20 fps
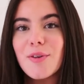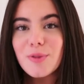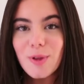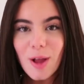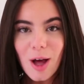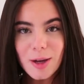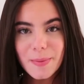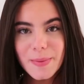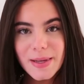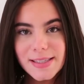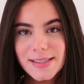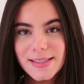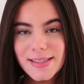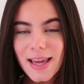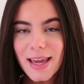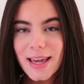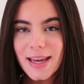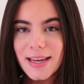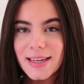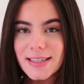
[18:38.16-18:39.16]
Vlogmas
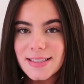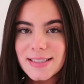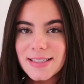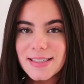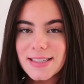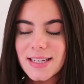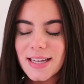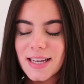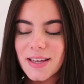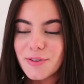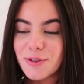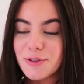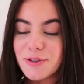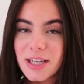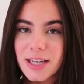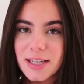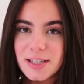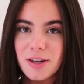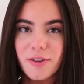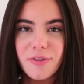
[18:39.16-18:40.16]
and if you
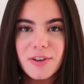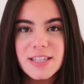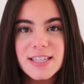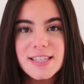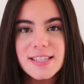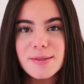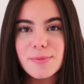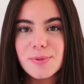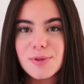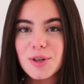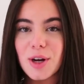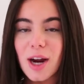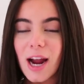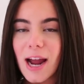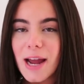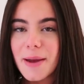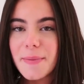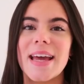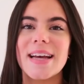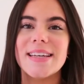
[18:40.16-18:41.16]
did, don't forget to
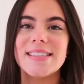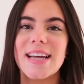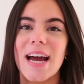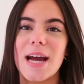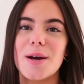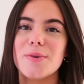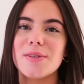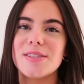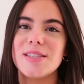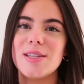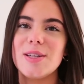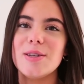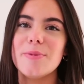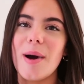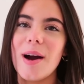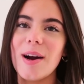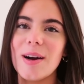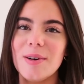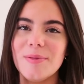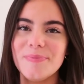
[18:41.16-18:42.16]
subscribe and I will see you
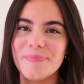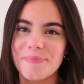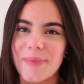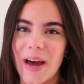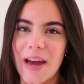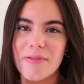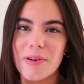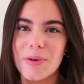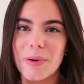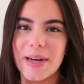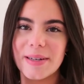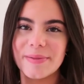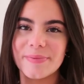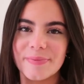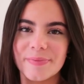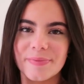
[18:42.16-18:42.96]
tomorrow. Bye everyone.